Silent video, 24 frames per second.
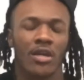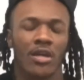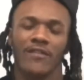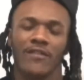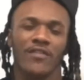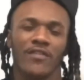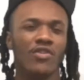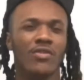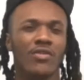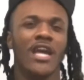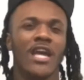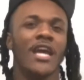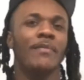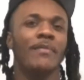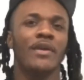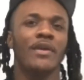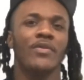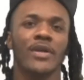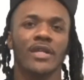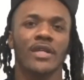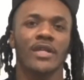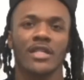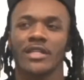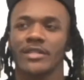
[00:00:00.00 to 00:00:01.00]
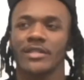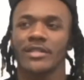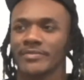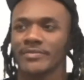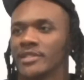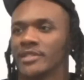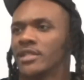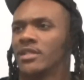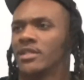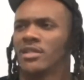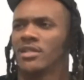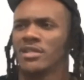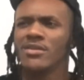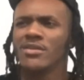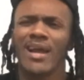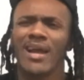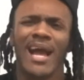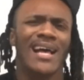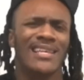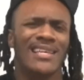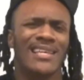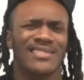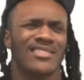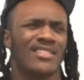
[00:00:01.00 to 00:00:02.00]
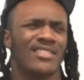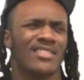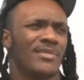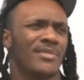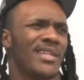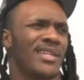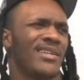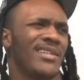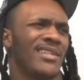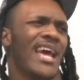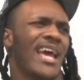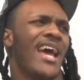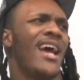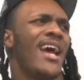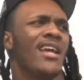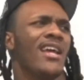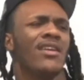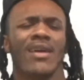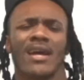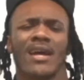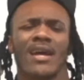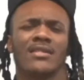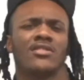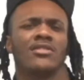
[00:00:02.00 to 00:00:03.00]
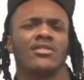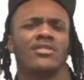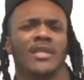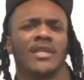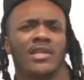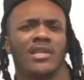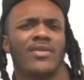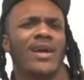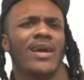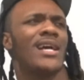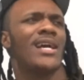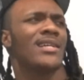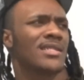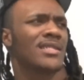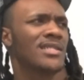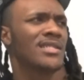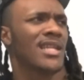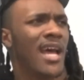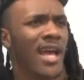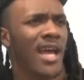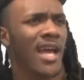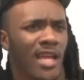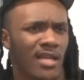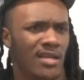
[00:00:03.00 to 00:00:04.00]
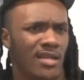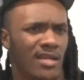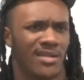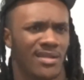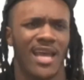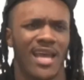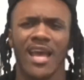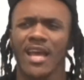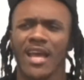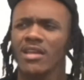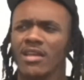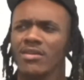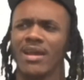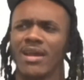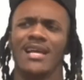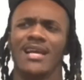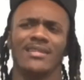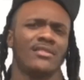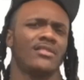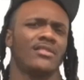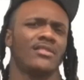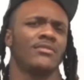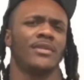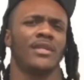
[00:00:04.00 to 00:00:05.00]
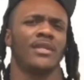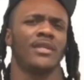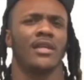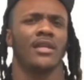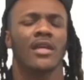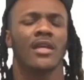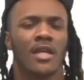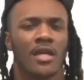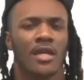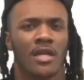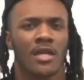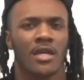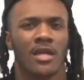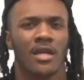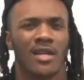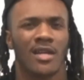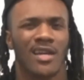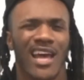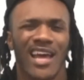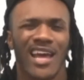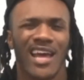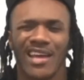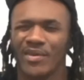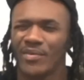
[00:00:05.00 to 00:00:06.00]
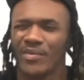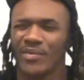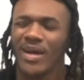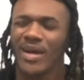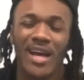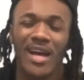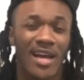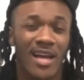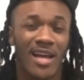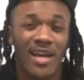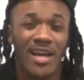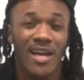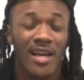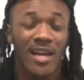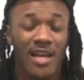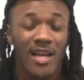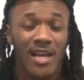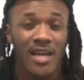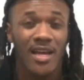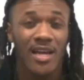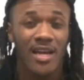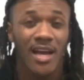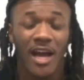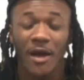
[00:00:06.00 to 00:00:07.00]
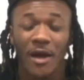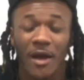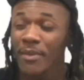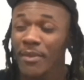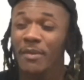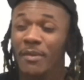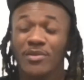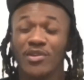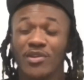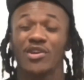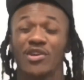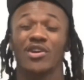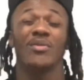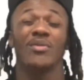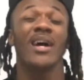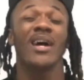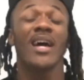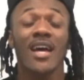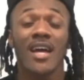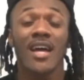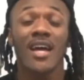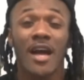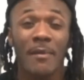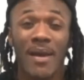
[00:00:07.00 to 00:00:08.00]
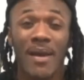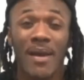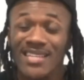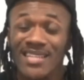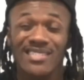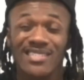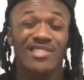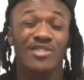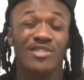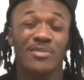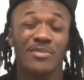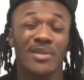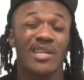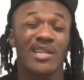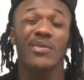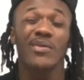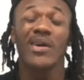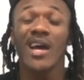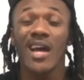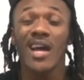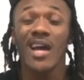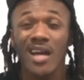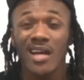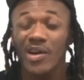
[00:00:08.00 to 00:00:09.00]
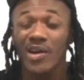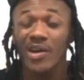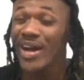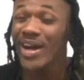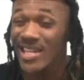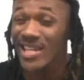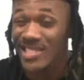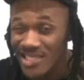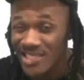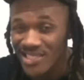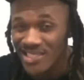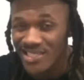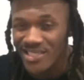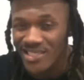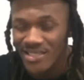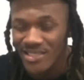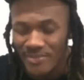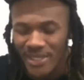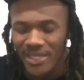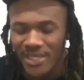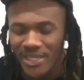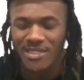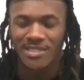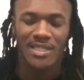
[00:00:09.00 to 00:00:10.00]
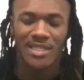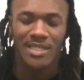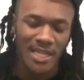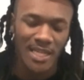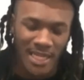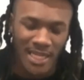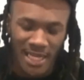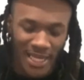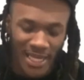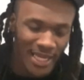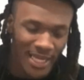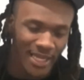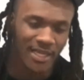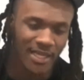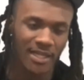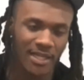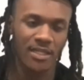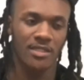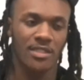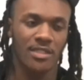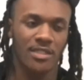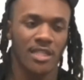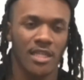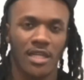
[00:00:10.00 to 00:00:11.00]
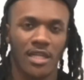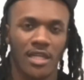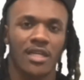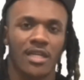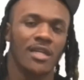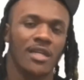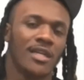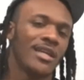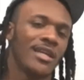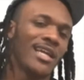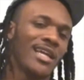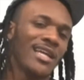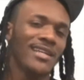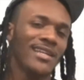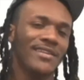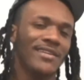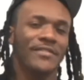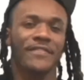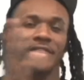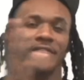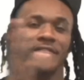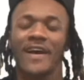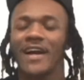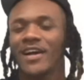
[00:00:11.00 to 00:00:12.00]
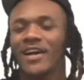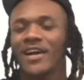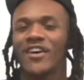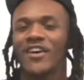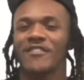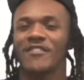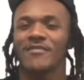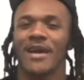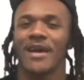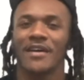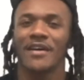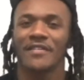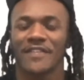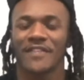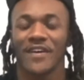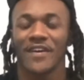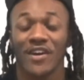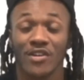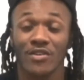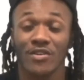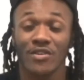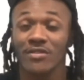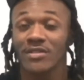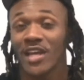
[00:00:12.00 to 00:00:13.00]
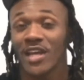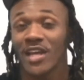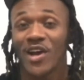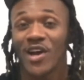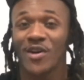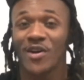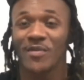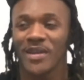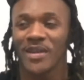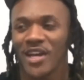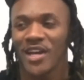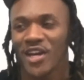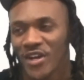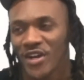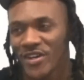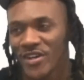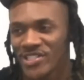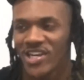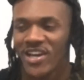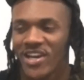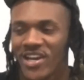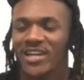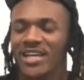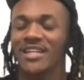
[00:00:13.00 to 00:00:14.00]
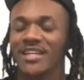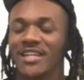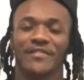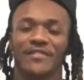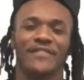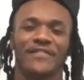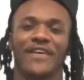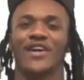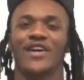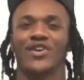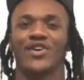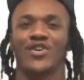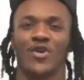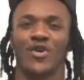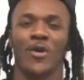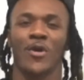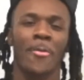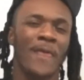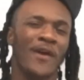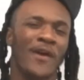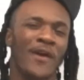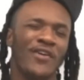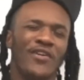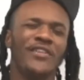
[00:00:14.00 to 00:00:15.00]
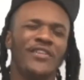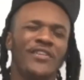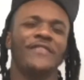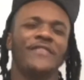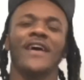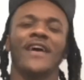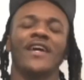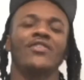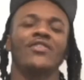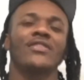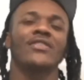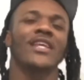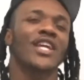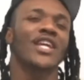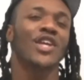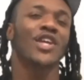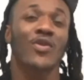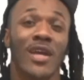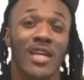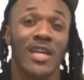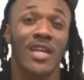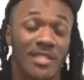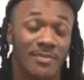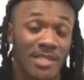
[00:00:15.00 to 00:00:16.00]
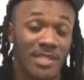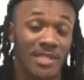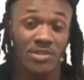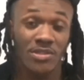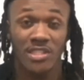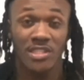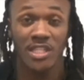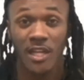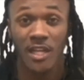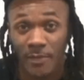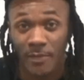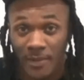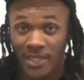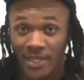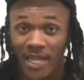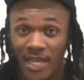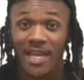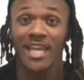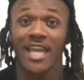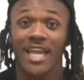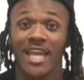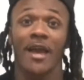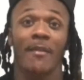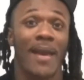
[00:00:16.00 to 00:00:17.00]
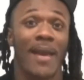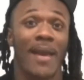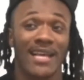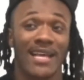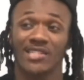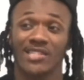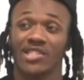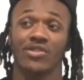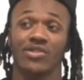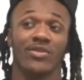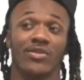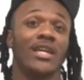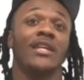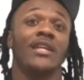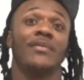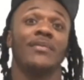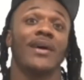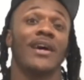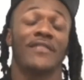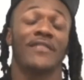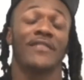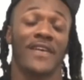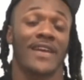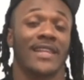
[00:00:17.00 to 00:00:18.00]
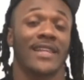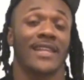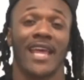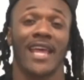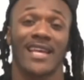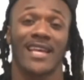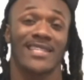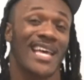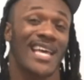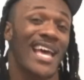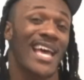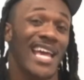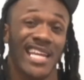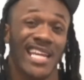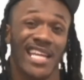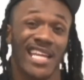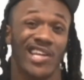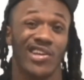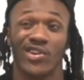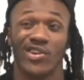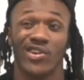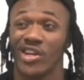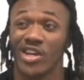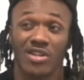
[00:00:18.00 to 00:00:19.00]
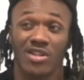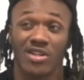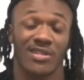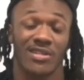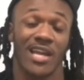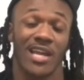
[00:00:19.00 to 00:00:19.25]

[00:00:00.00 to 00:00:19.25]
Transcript: If you hit me with the, you asking to me, damn, you asking to me question like, damn, you asking to me, like what? I'm, I'm doing what? I'm asking too many what questions, bitch. Click to get the fuck off my phone. You throwing me off, Sean. Get the fuck on. Who the fuck you think you is, bitch? You should be lucky I'm asking you any motherfucking thing, cause I ain't even gonna hold you